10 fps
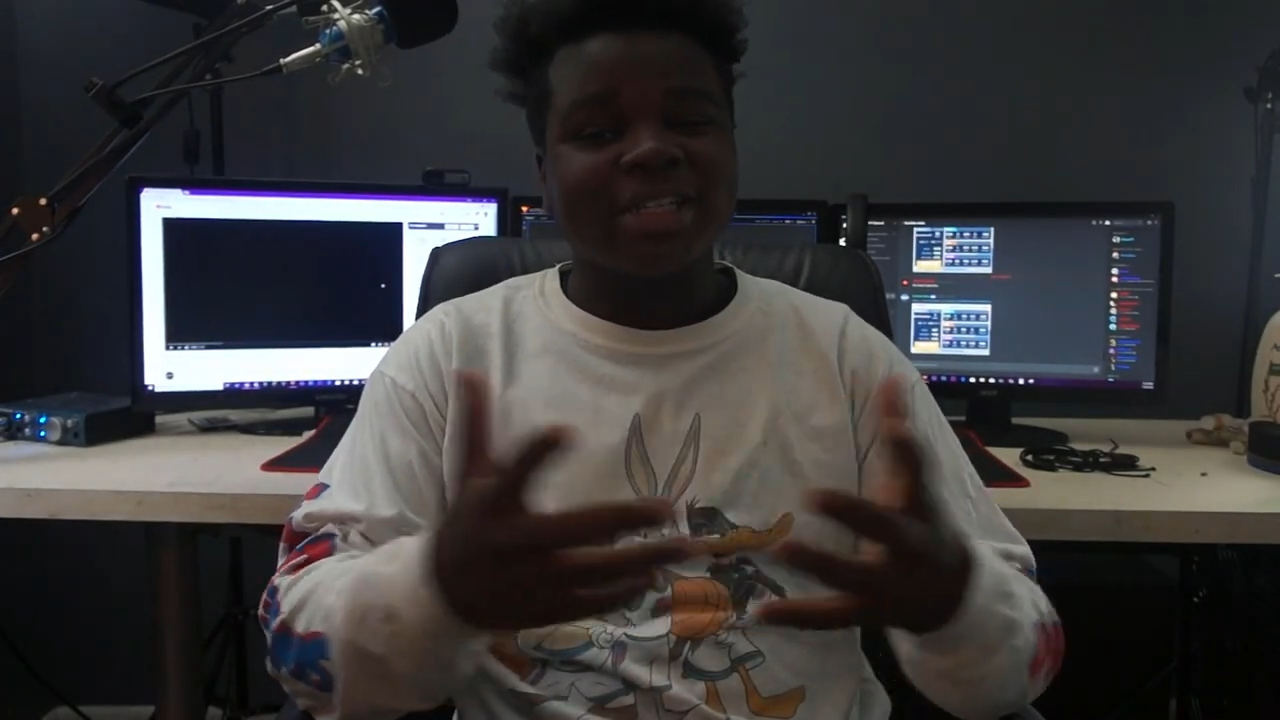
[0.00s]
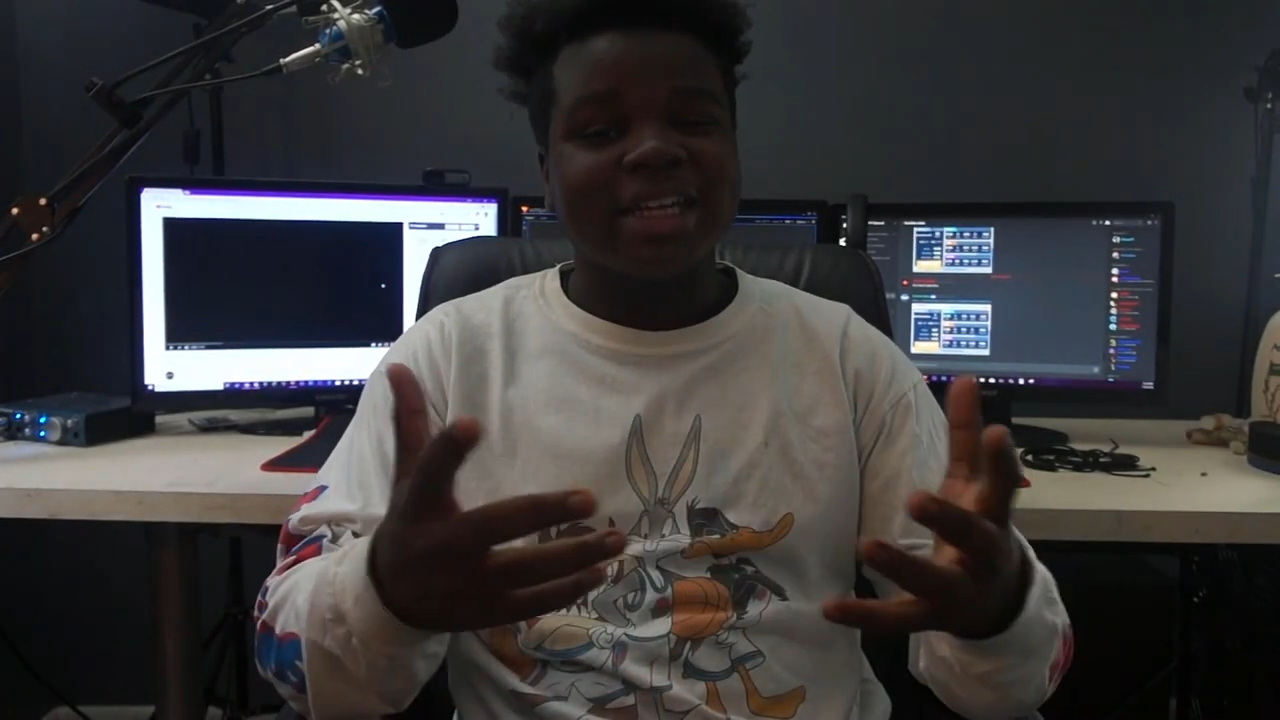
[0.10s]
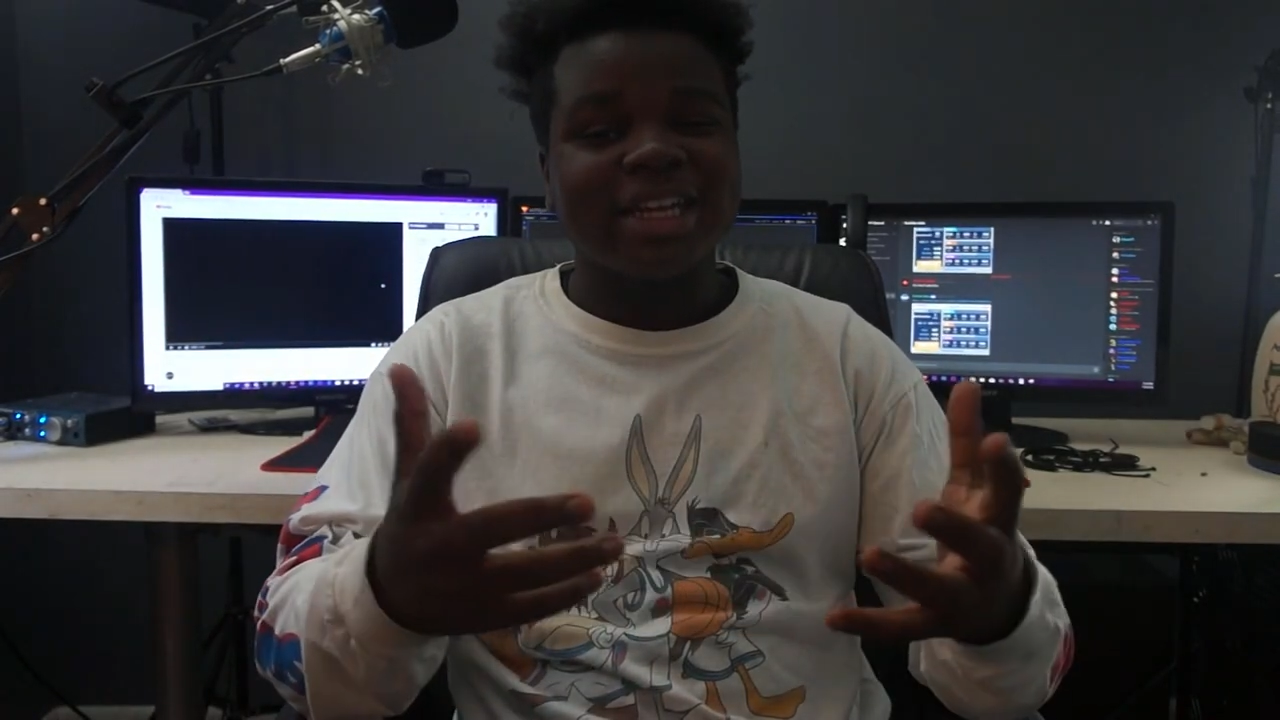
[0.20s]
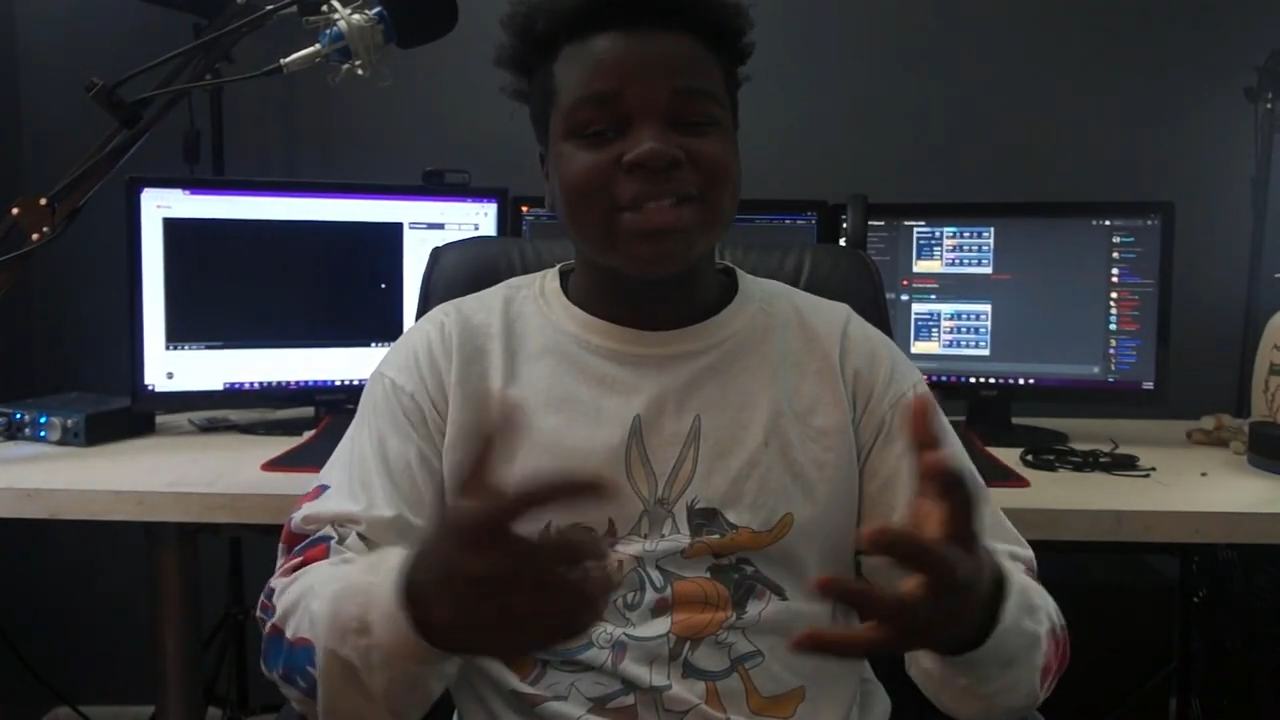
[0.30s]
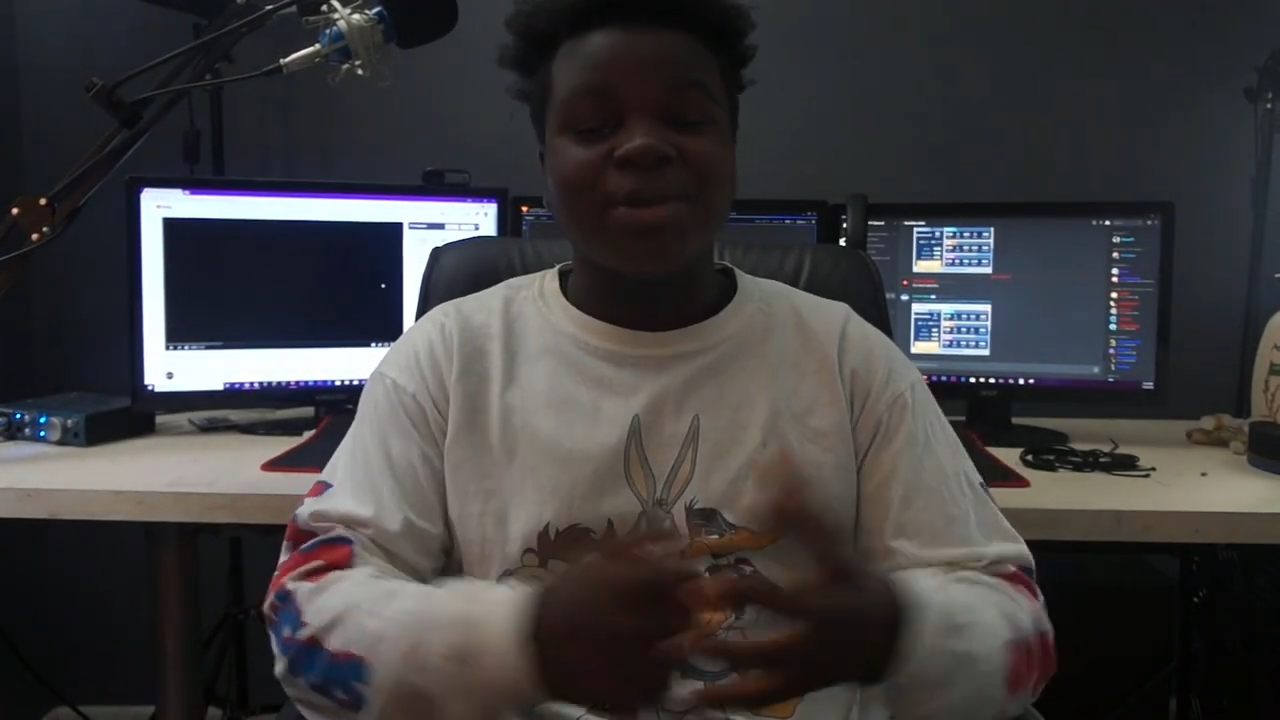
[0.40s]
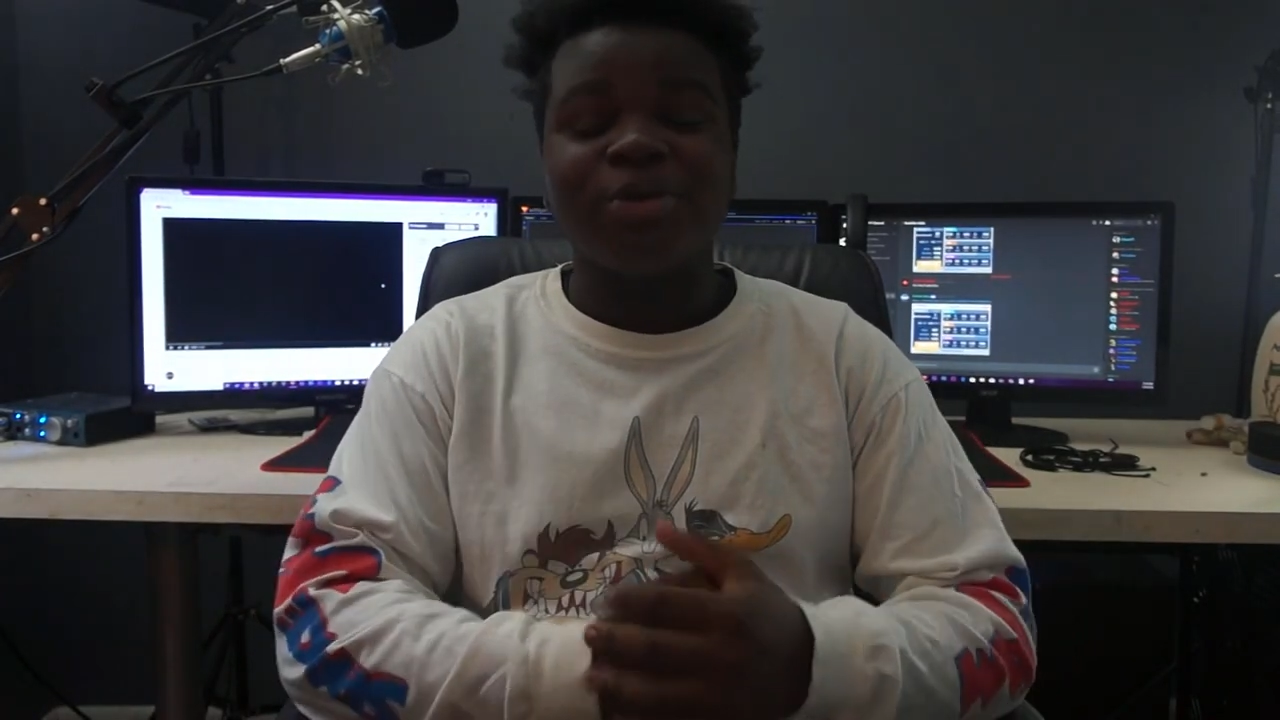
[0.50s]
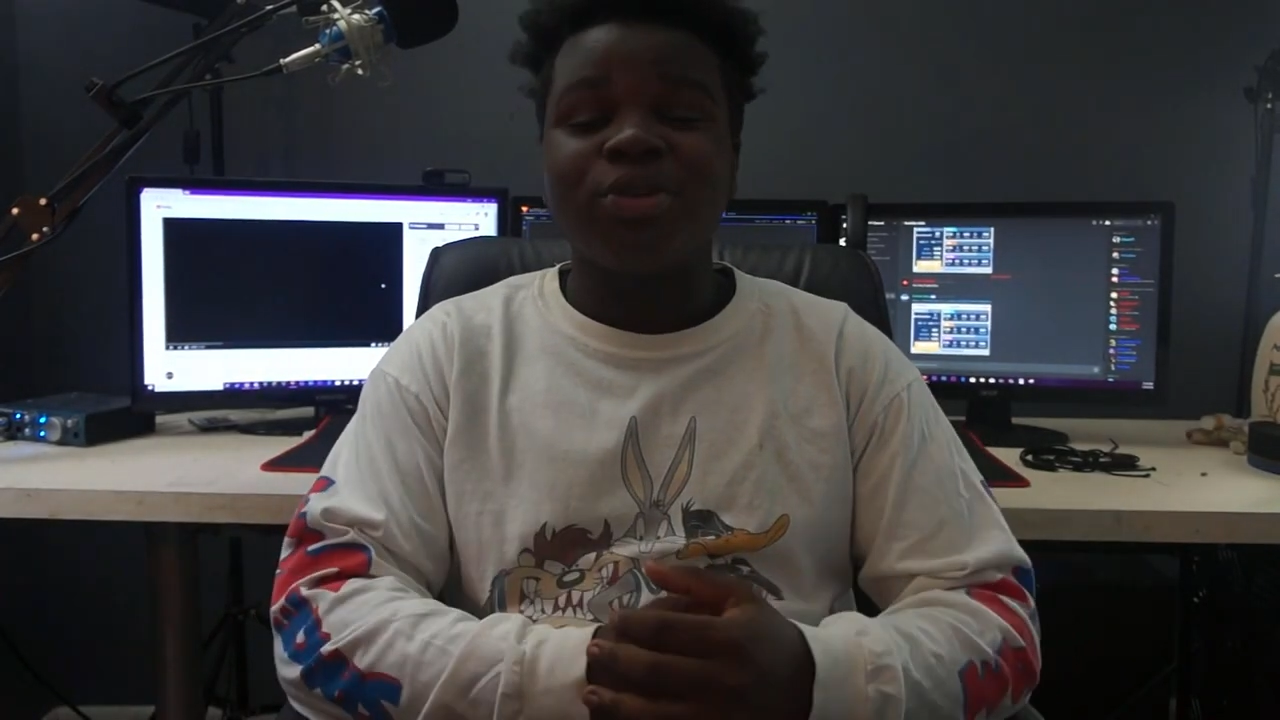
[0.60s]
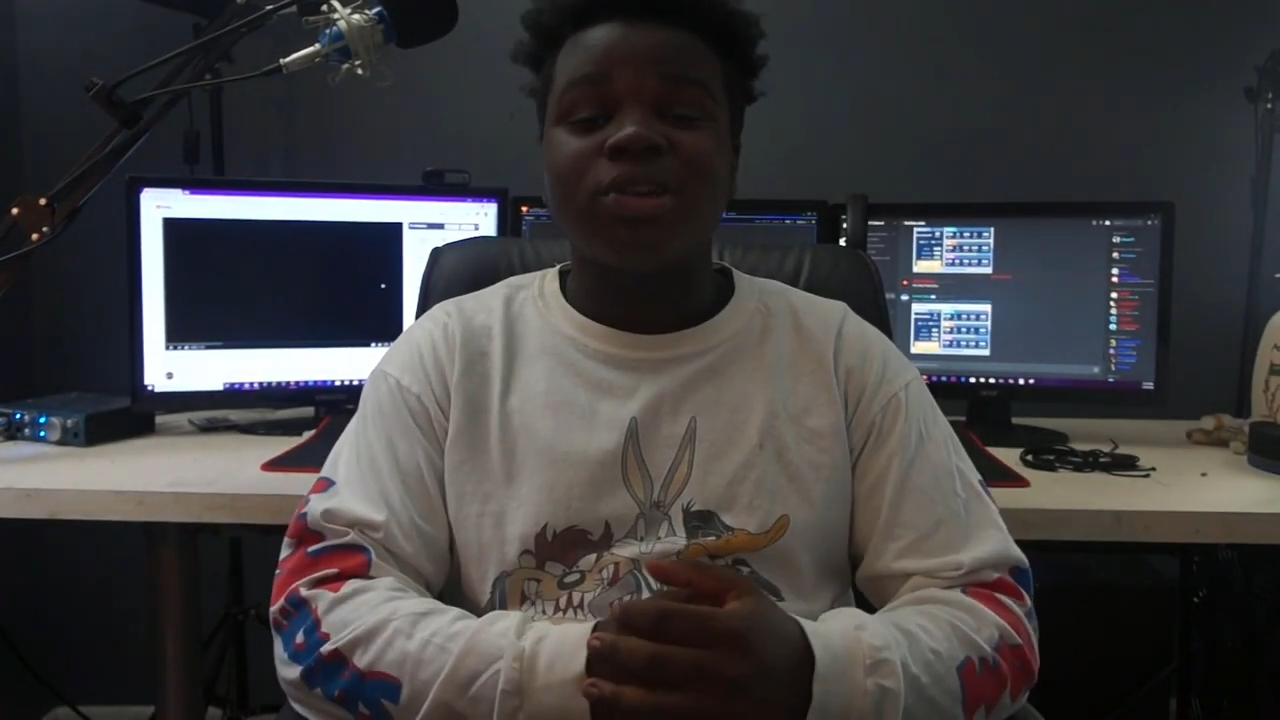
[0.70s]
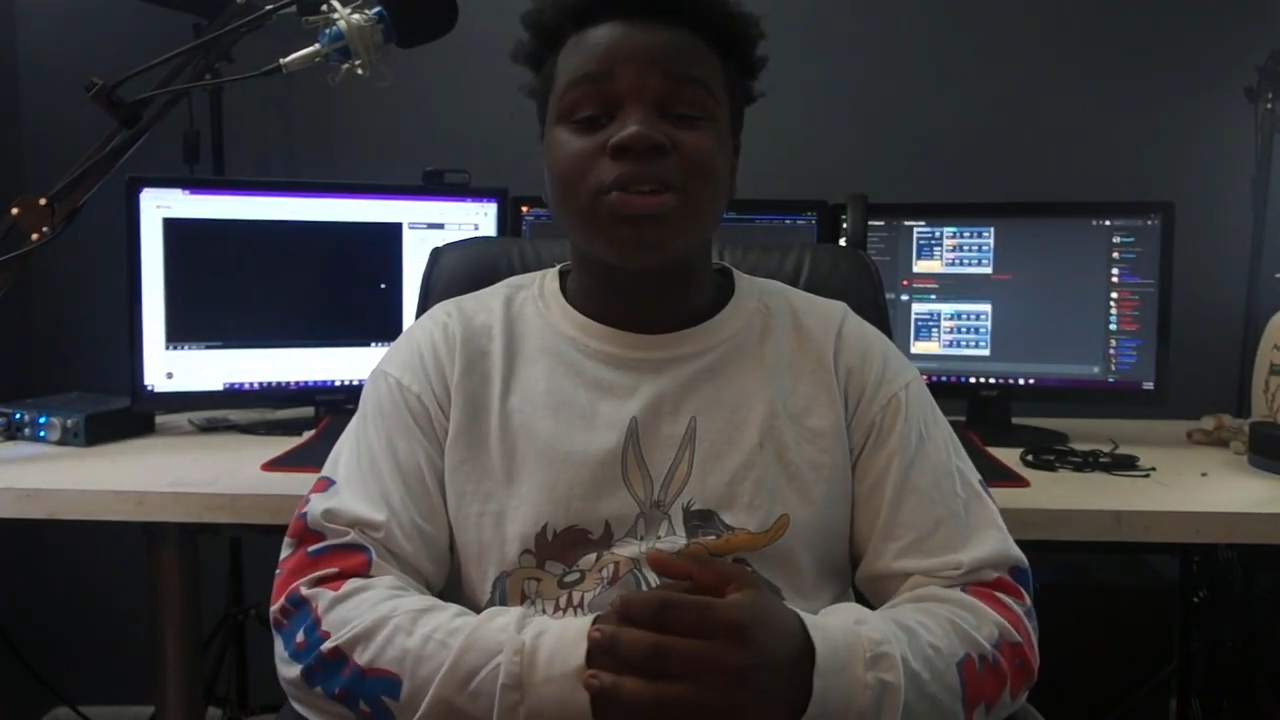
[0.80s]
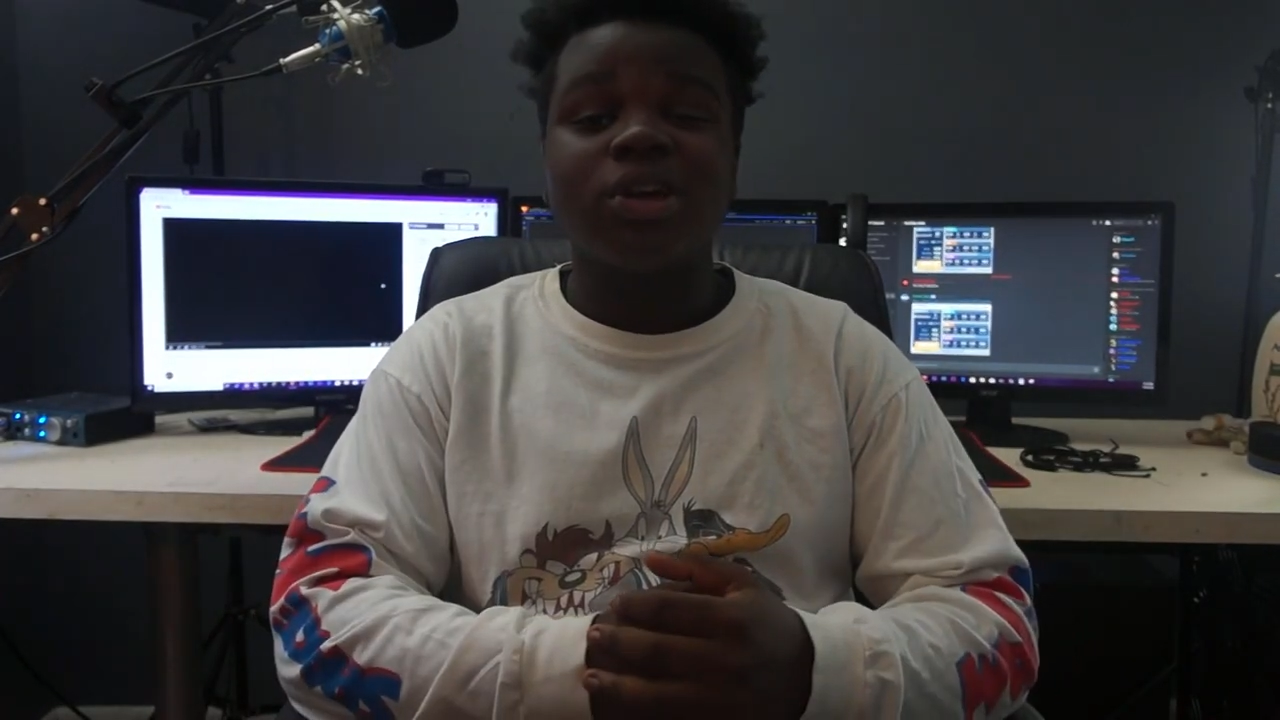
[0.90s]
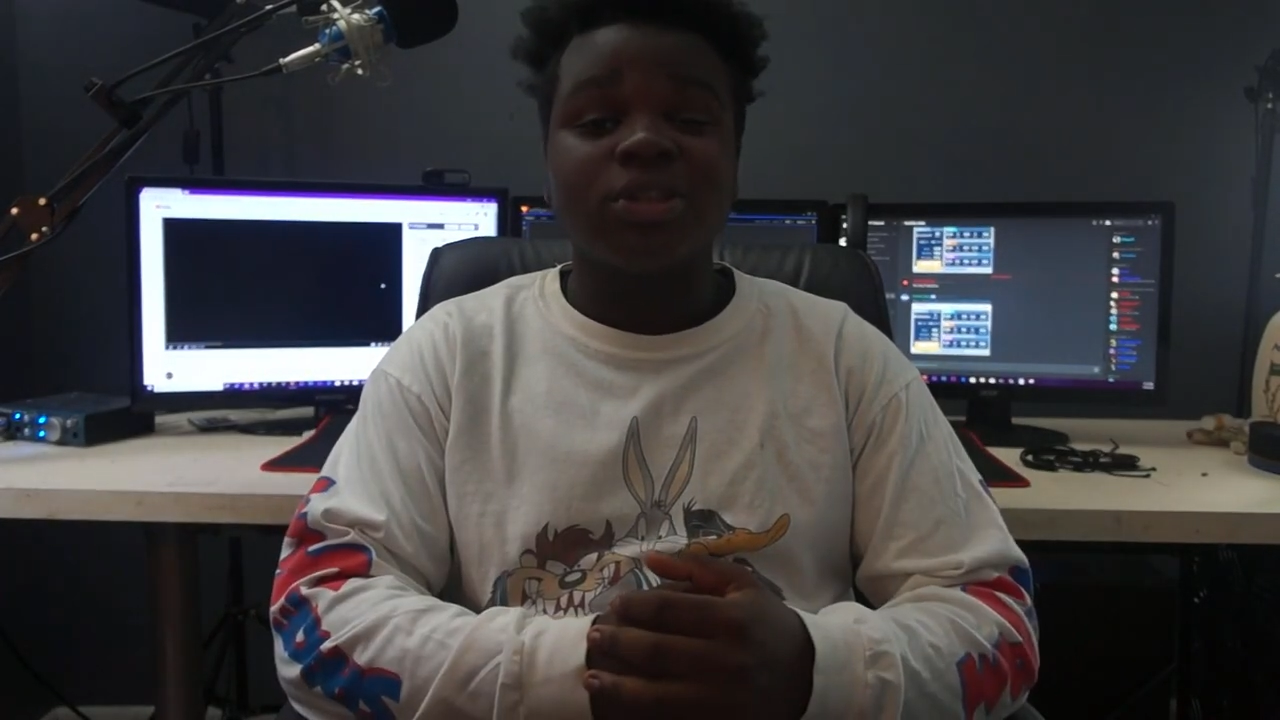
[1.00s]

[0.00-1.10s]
Today guys, I'm here with another